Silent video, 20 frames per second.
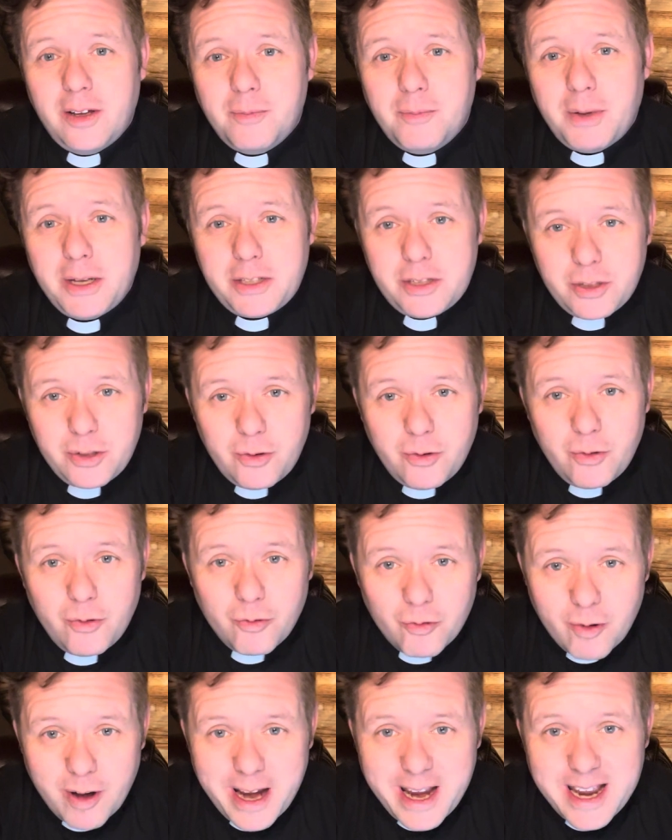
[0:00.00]
but to
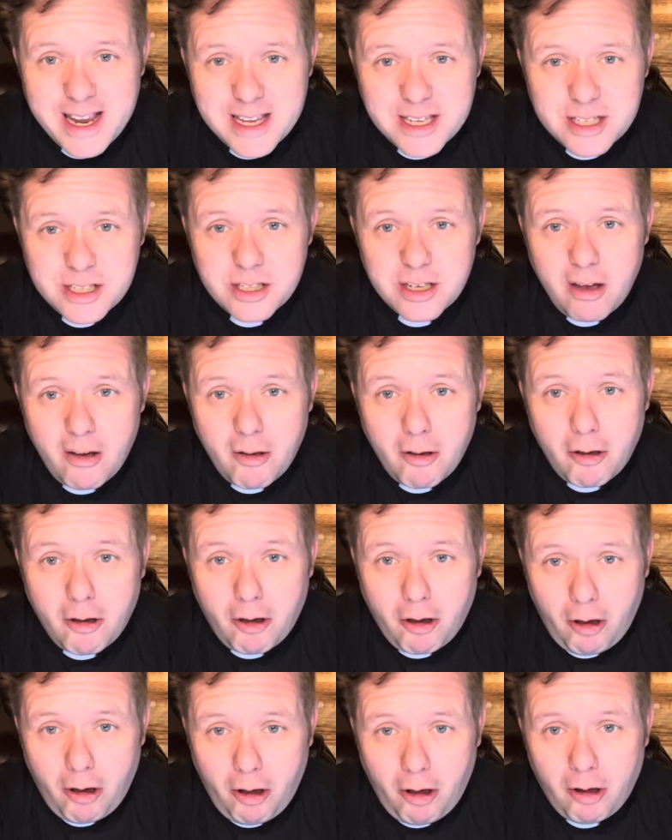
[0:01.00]
raise
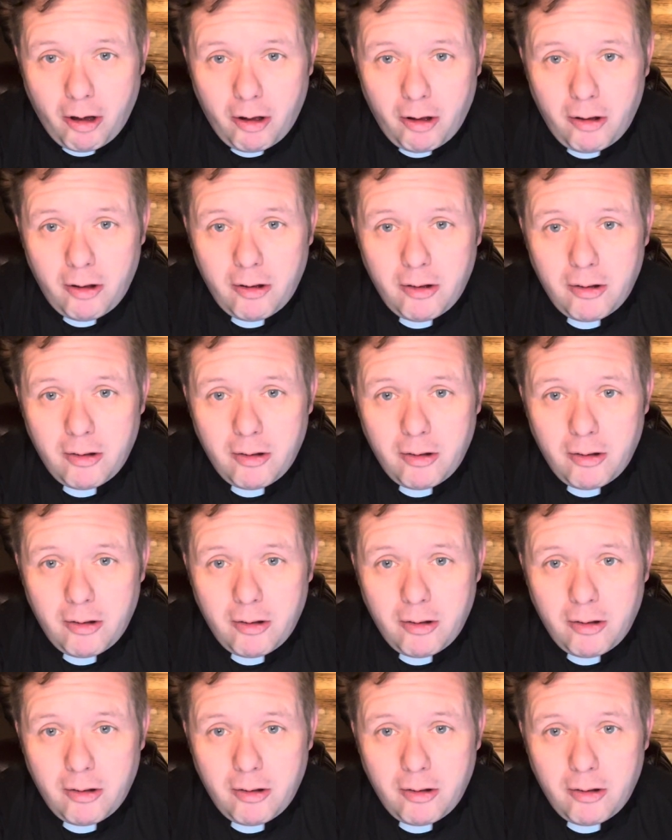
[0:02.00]
all.